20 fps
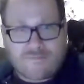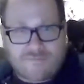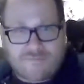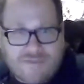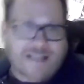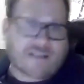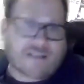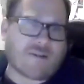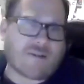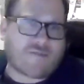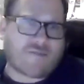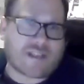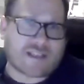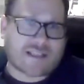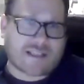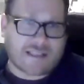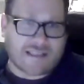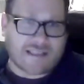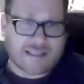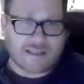that's
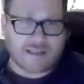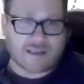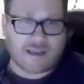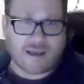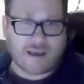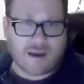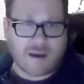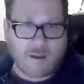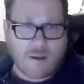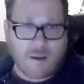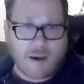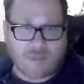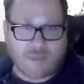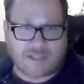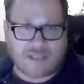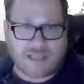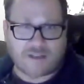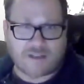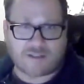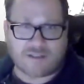obviously a
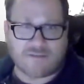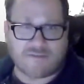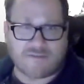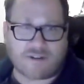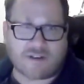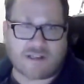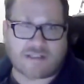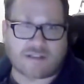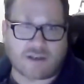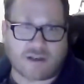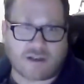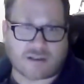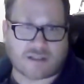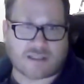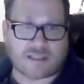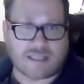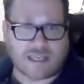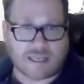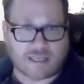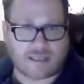potentially very
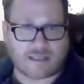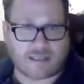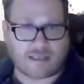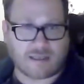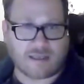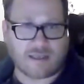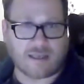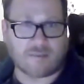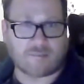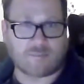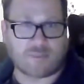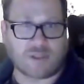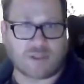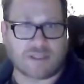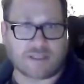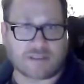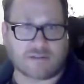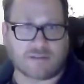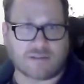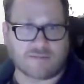toxic
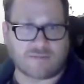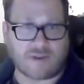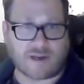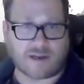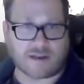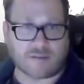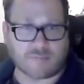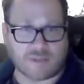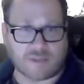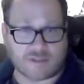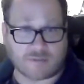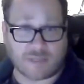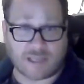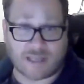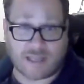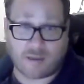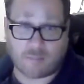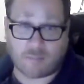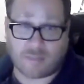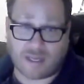political environment to be
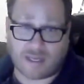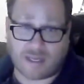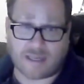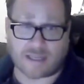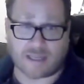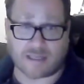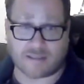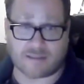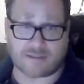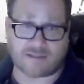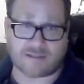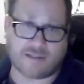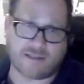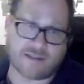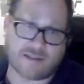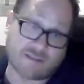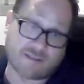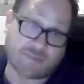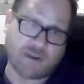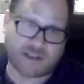campaigning in,
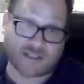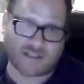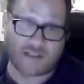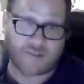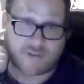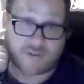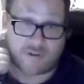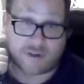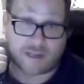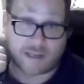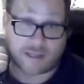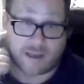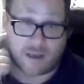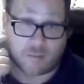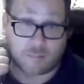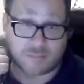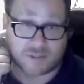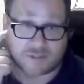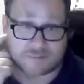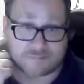especially if you're an
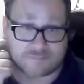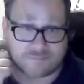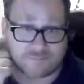incumbent.